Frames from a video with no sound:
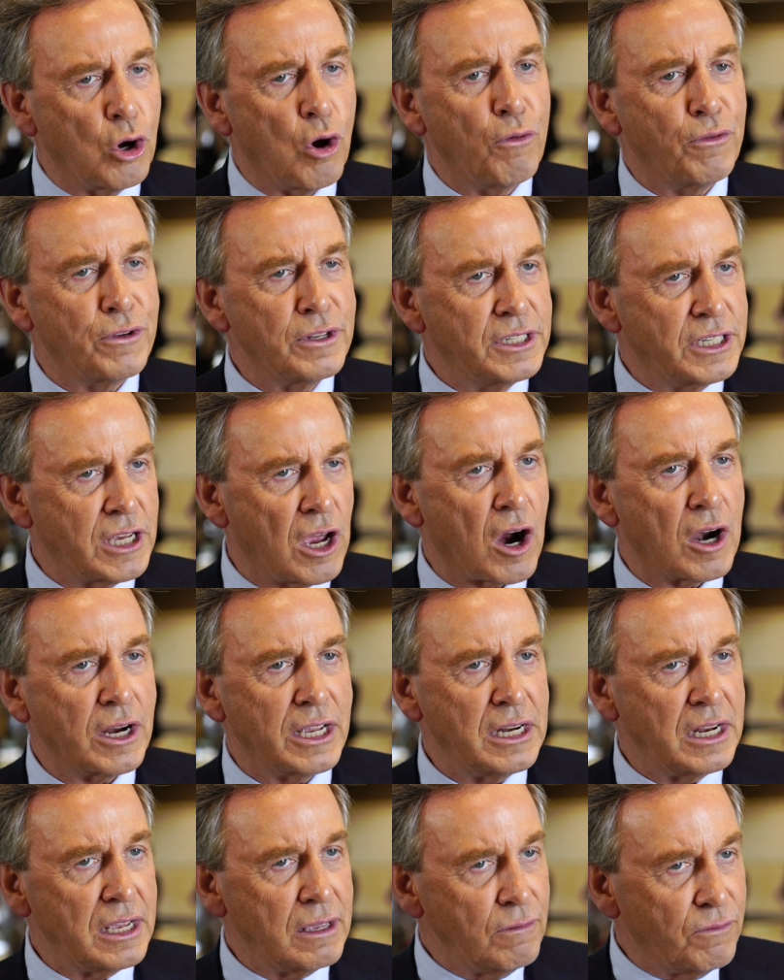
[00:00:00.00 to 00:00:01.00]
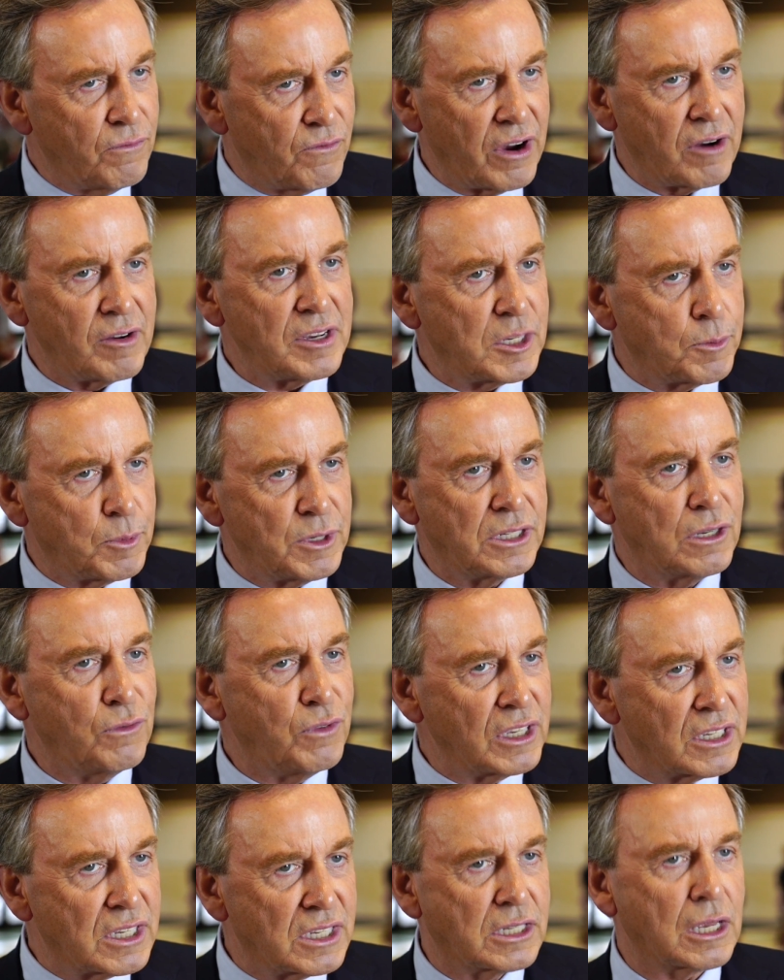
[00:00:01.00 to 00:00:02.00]
often targeting very
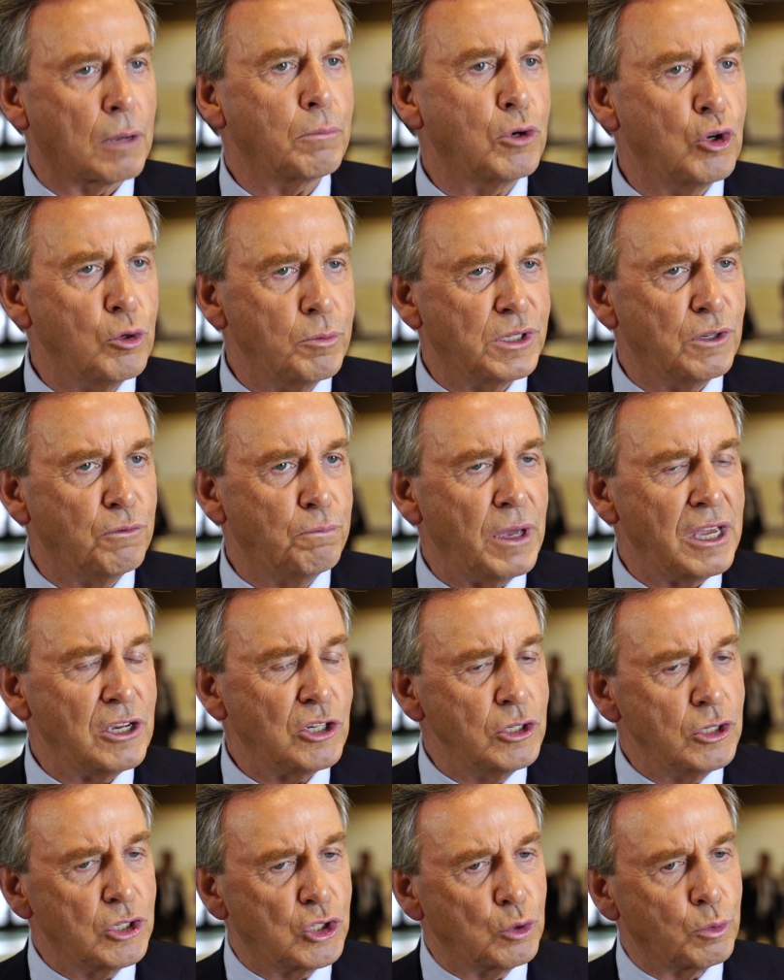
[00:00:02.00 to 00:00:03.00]
specific subgroups of patients.